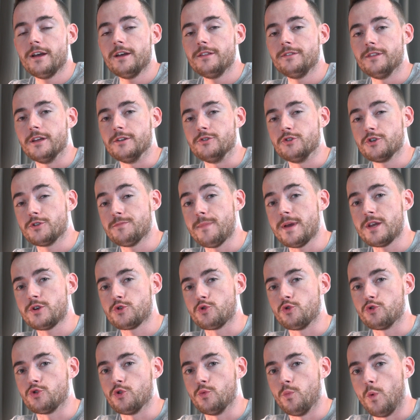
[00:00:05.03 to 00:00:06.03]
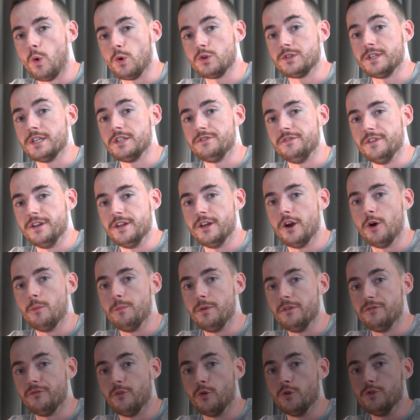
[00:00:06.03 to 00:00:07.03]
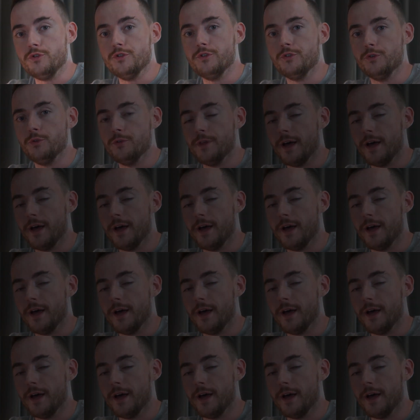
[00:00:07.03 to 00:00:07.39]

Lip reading: then just make sure to watch this video before you do